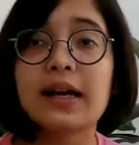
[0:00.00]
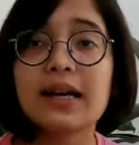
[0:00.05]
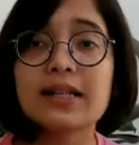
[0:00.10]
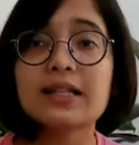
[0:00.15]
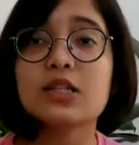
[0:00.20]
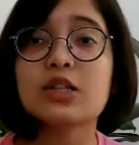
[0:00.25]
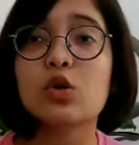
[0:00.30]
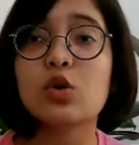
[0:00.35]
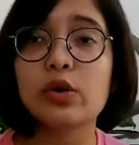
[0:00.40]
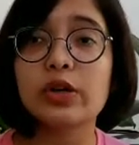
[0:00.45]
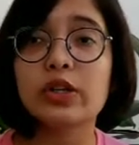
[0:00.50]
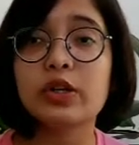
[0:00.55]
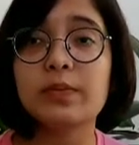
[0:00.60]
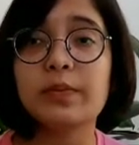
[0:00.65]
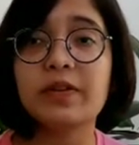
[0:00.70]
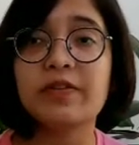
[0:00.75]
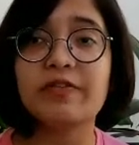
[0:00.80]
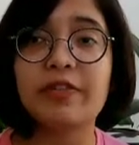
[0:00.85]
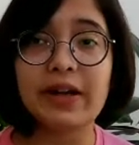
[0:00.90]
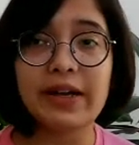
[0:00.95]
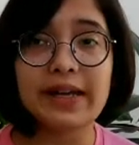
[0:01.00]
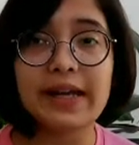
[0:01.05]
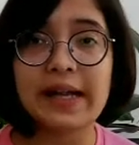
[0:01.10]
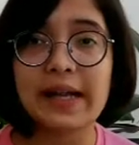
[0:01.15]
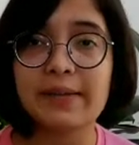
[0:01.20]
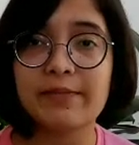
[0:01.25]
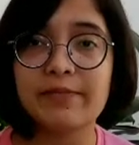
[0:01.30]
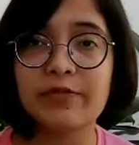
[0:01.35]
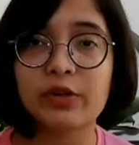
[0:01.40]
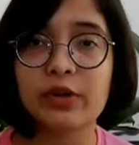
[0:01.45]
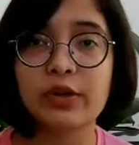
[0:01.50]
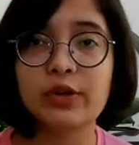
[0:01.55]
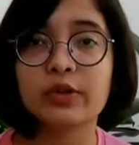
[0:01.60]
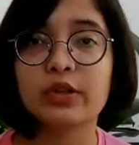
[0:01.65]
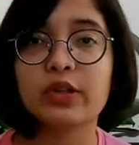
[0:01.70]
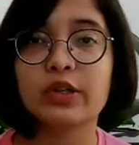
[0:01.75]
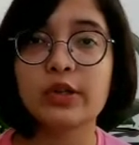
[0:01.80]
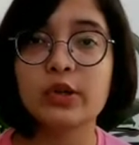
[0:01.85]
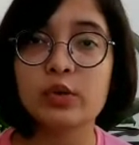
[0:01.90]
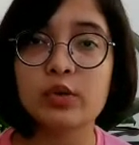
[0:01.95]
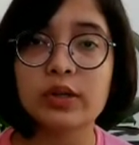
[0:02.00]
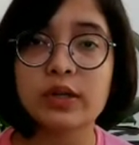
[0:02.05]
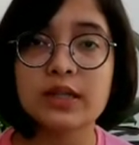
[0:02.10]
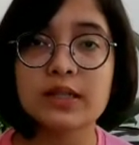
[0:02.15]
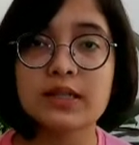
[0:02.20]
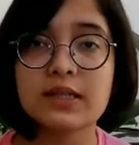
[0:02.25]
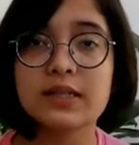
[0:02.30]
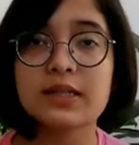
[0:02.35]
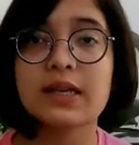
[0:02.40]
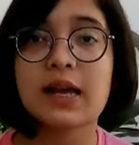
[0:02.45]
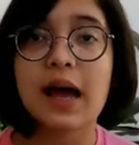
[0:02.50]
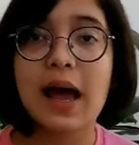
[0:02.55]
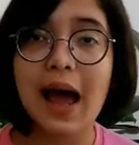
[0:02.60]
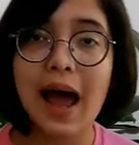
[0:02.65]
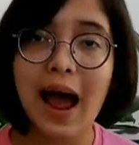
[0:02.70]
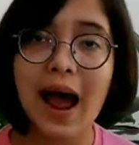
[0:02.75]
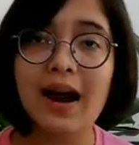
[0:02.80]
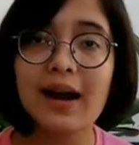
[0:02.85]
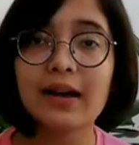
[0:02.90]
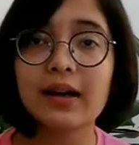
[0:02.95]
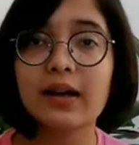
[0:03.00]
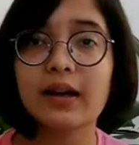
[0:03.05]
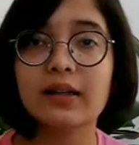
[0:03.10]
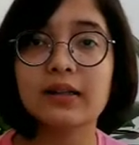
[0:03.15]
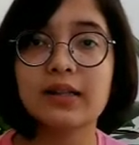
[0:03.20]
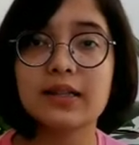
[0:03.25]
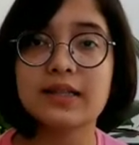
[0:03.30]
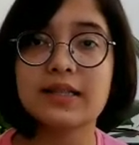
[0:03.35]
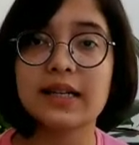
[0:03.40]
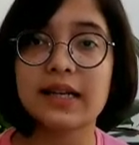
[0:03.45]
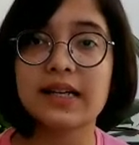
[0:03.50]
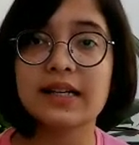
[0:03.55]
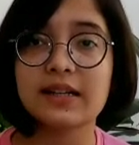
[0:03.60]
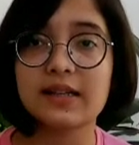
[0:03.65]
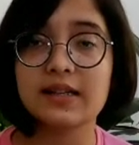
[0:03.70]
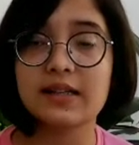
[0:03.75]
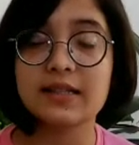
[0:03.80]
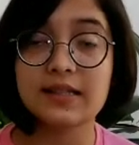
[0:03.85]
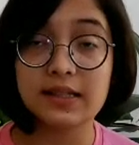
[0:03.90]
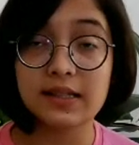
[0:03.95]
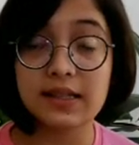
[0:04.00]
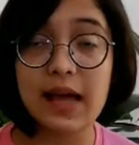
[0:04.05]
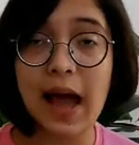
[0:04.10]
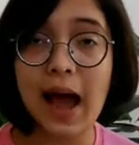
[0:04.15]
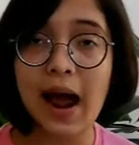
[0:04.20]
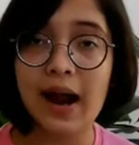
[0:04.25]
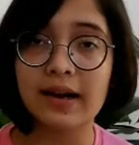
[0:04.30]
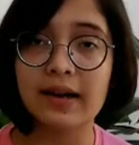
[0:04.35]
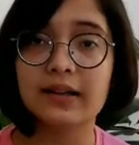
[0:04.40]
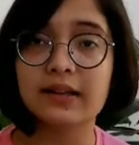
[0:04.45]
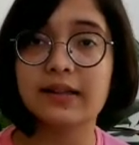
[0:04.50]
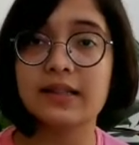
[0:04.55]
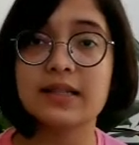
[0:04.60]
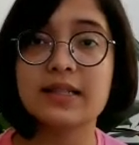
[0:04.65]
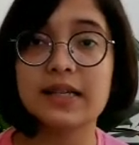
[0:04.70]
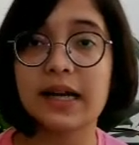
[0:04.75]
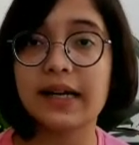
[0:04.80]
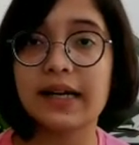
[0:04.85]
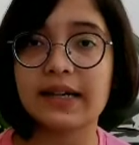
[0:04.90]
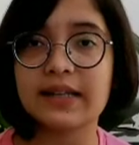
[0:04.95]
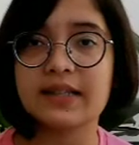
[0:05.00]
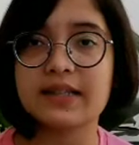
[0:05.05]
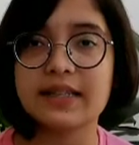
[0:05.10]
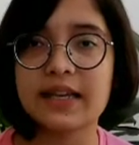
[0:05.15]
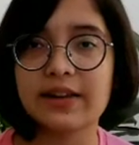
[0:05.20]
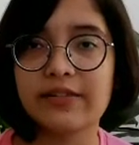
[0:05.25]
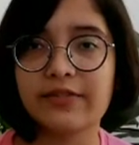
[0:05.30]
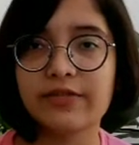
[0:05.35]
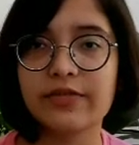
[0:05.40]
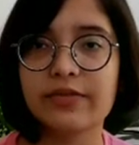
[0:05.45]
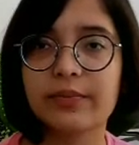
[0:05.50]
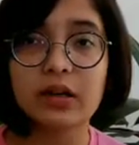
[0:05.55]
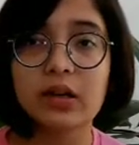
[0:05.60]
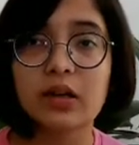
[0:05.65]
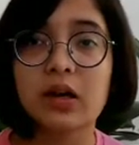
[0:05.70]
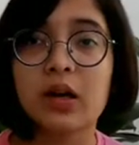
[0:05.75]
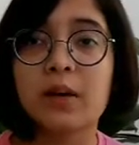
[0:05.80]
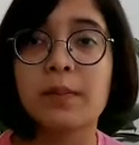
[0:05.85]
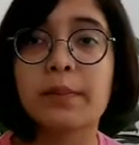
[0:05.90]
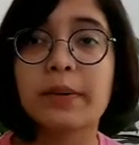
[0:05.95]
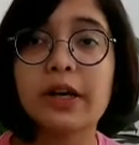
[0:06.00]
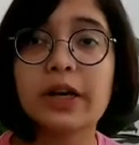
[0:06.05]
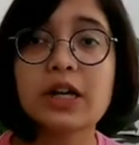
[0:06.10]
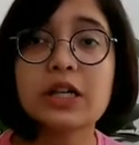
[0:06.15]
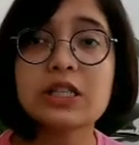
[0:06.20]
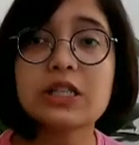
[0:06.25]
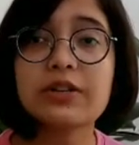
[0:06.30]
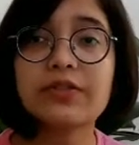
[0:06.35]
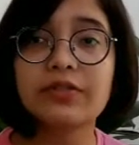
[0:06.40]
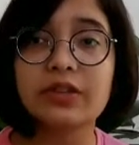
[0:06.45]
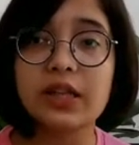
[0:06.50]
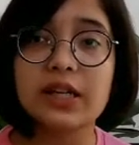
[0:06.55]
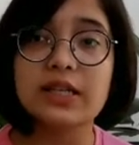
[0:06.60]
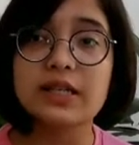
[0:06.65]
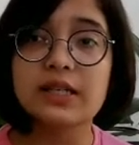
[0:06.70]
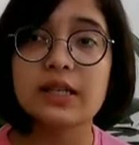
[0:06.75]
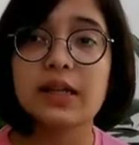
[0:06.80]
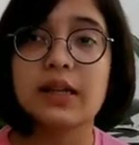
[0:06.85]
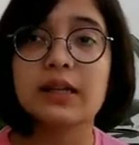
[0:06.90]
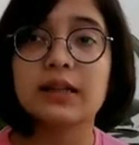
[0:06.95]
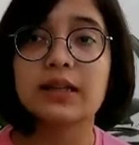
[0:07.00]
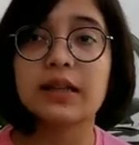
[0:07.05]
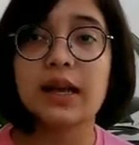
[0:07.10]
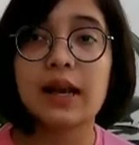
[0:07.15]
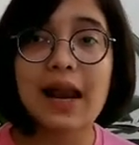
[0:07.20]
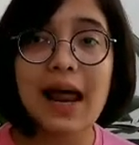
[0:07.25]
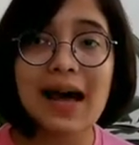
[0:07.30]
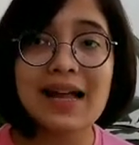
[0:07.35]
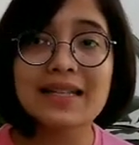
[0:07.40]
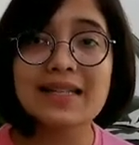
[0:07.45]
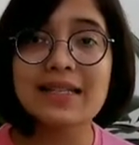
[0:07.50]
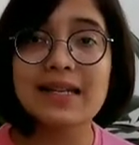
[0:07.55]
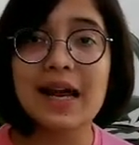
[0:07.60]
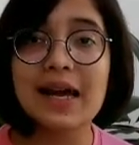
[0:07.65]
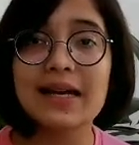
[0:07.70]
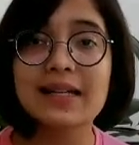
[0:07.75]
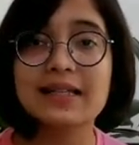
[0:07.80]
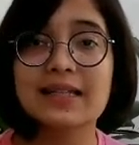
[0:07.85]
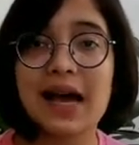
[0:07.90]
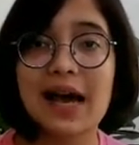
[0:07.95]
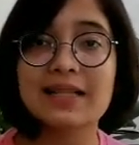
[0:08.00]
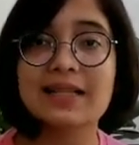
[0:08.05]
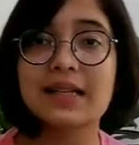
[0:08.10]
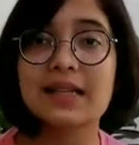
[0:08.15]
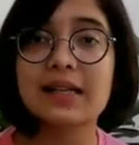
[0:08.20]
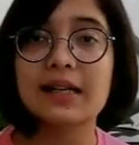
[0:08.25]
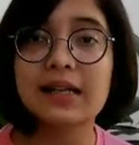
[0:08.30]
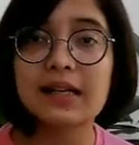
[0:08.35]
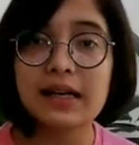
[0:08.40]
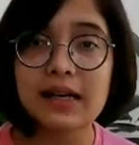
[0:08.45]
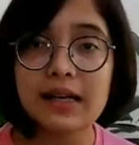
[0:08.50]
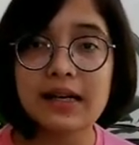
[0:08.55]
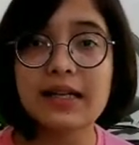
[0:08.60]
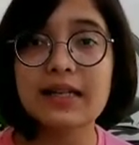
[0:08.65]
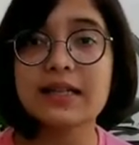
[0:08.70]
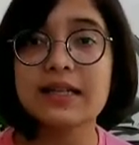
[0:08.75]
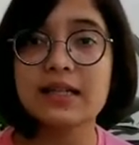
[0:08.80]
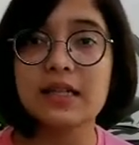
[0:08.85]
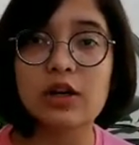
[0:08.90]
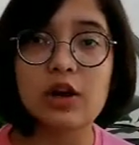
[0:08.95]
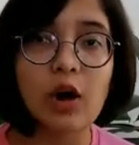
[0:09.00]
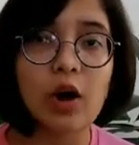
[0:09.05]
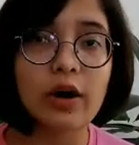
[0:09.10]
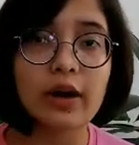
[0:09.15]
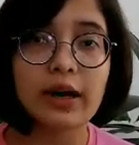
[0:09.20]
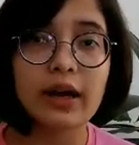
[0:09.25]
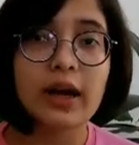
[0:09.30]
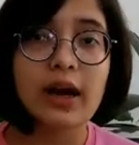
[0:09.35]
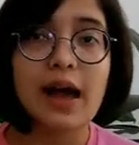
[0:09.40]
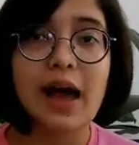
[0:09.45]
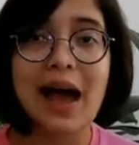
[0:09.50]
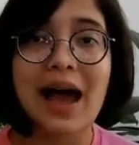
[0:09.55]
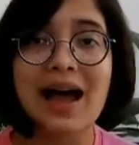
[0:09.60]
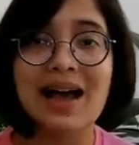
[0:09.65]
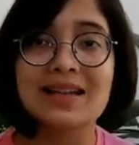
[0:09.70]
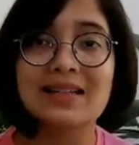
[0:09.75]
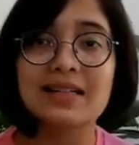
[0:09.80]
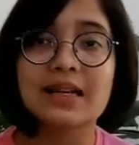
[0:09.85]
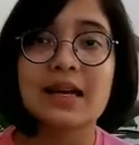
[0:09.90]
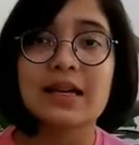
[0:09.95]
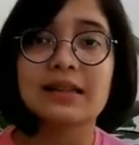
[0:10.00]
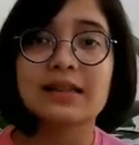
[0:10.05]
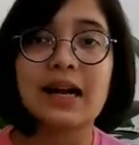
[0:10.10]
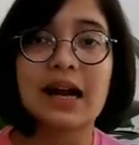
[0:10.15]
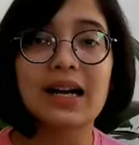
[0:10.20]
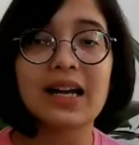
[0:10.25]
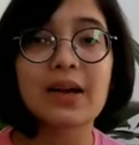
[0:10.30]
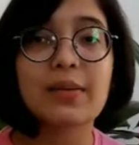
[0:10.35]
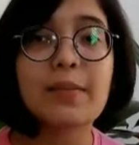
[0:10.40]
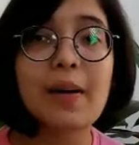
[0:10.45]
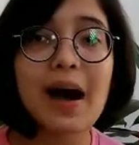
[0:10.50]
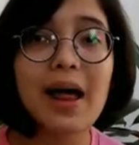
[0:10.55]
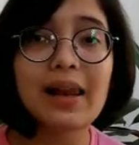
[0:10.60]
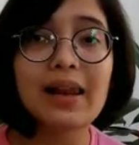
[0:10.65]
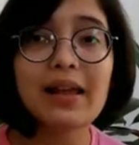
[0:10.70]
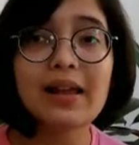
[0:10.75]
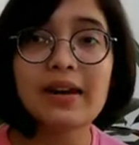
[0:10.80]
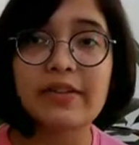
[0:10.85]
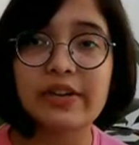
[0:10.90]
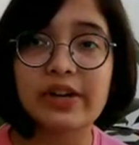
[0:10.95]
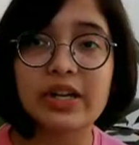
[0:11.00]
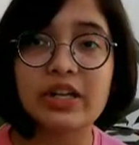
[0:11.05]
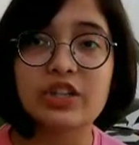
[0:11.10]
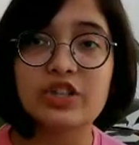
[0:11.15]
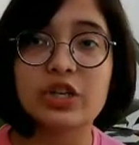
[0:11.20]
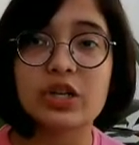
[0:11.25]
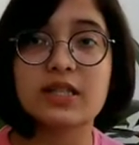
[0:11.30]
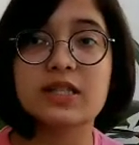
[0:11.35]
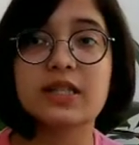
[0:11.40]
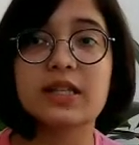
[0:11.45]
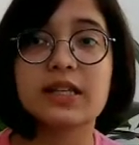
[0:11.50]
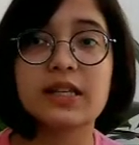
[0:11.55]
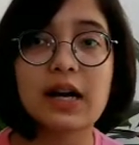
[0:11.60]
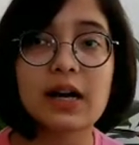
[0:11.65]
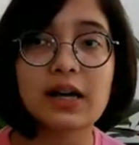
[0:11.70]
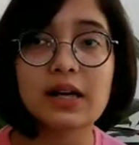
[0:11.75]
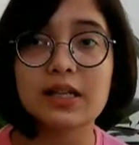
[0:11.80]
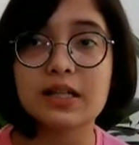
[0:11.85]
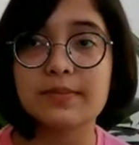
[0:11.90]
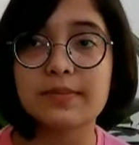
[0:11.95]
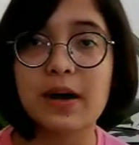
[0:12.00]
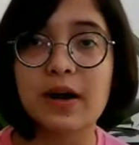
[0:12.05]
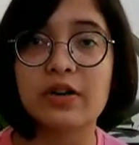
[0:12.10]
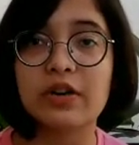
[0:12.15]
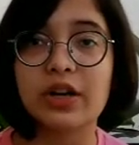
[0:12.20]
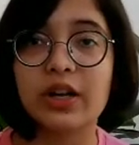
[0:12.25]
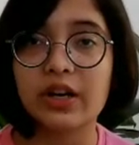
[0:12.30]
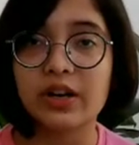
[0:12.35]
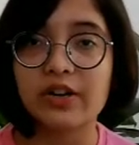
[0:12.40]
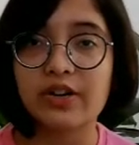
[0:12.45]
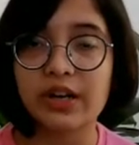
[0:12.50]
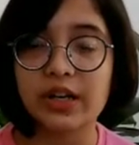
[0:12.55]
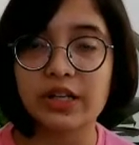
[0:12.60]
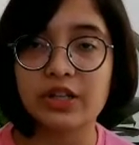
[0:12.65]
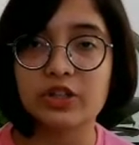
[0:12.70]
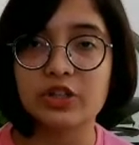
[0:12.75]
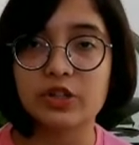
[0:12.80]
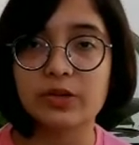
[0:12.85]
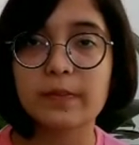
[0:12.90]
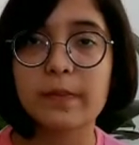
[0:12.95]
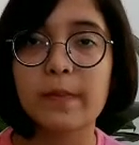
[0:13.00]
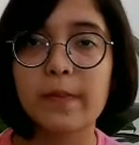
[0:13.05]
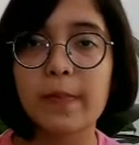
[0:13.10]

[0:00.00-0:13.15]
it's going to be very helpful to the tourists and the state and the state itself. Because of this, the landslides has increased a lot as that Himalayan range is the youngest mountain range.